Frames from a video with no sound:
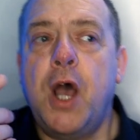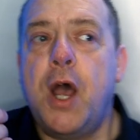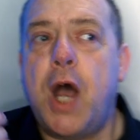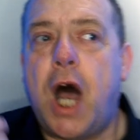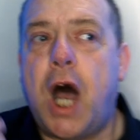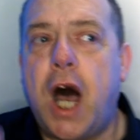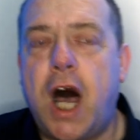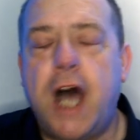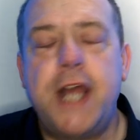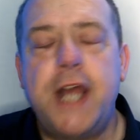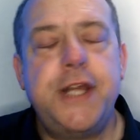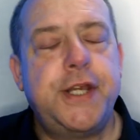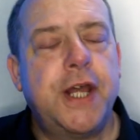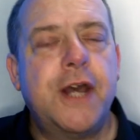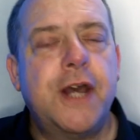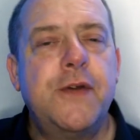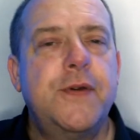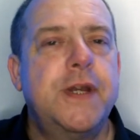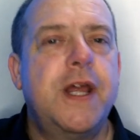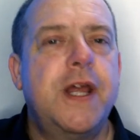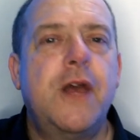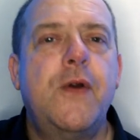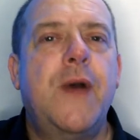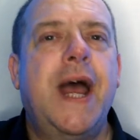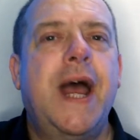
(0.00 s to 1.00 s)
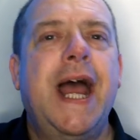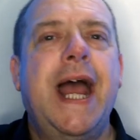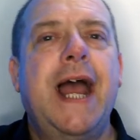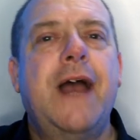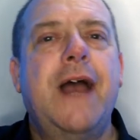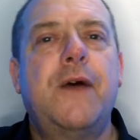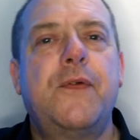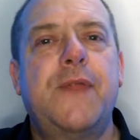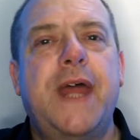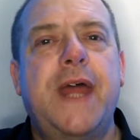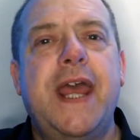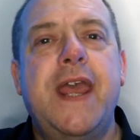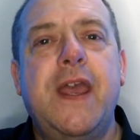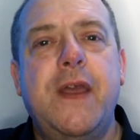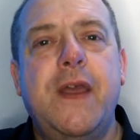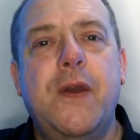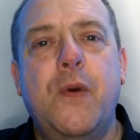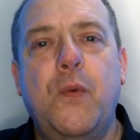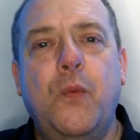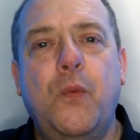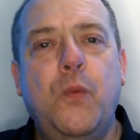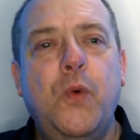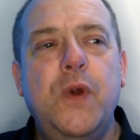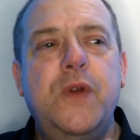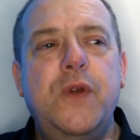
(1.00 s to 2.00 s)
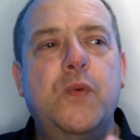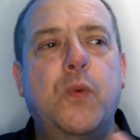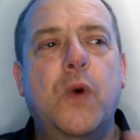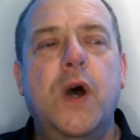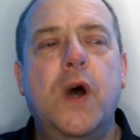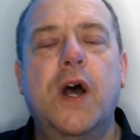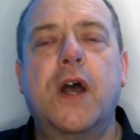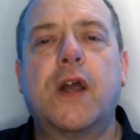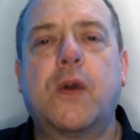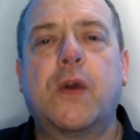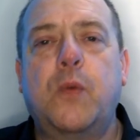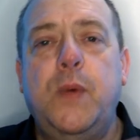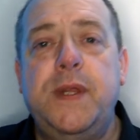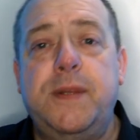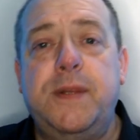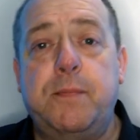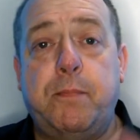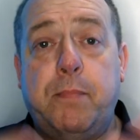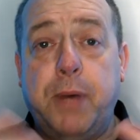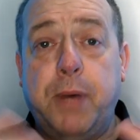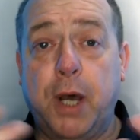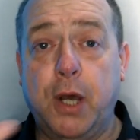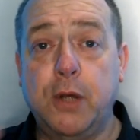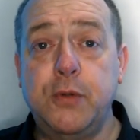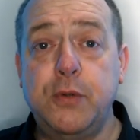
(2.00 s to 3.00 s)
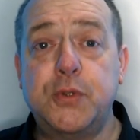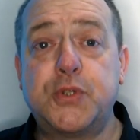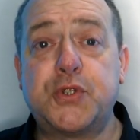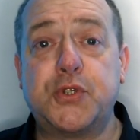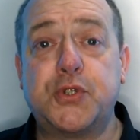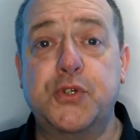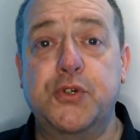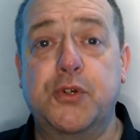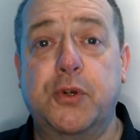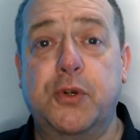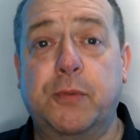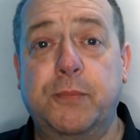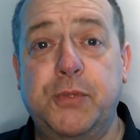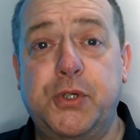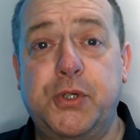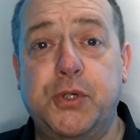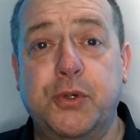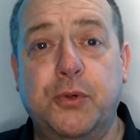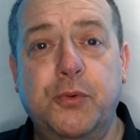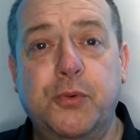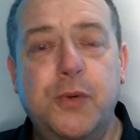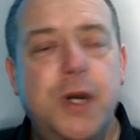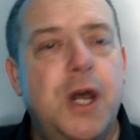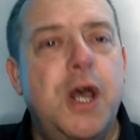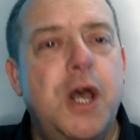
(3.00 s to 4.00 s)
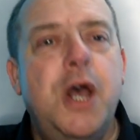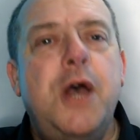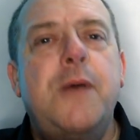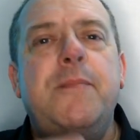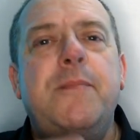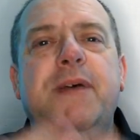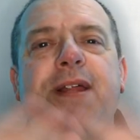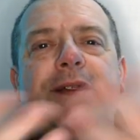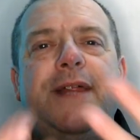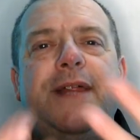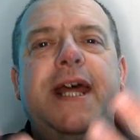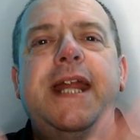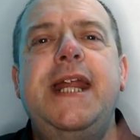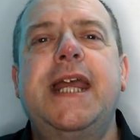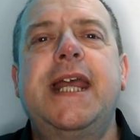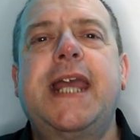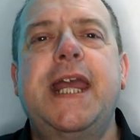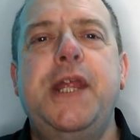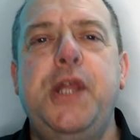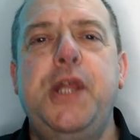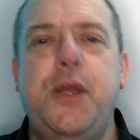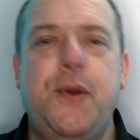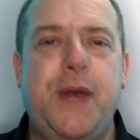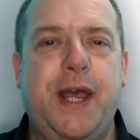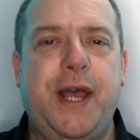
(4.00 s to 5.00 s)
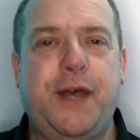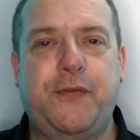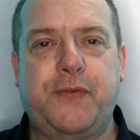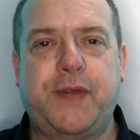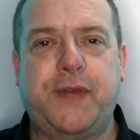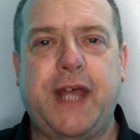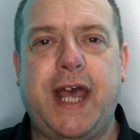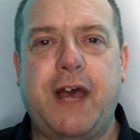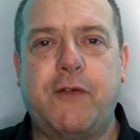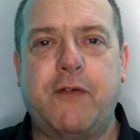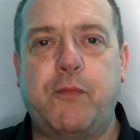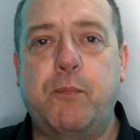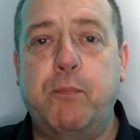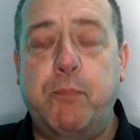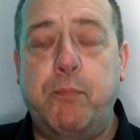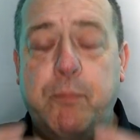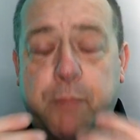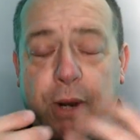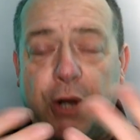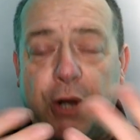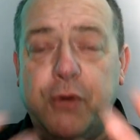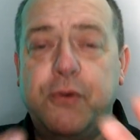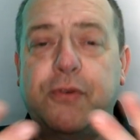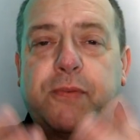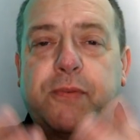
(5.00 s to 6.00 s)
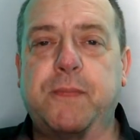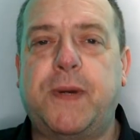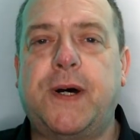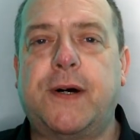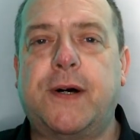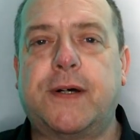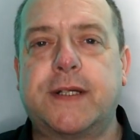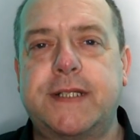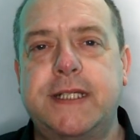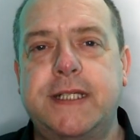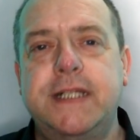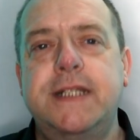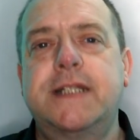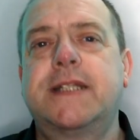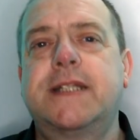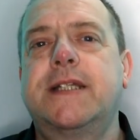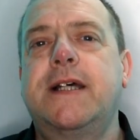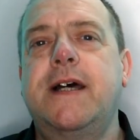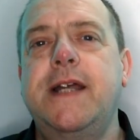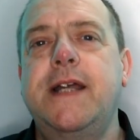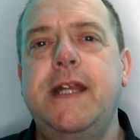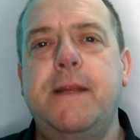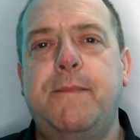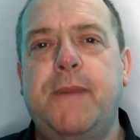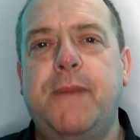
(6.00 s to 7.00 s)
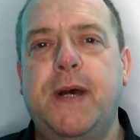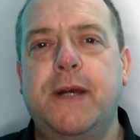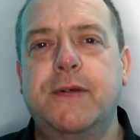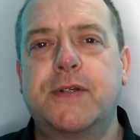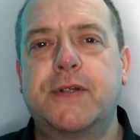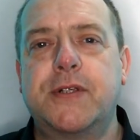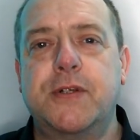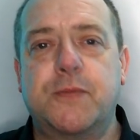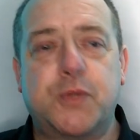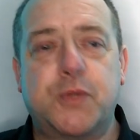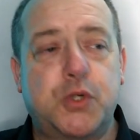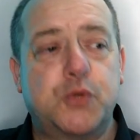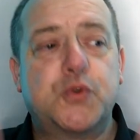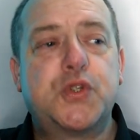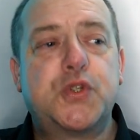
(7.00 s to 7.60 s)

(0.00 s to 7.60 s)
I don't know how they would work with post nuptial, but then again, you have to have both parties sign a post nuptial.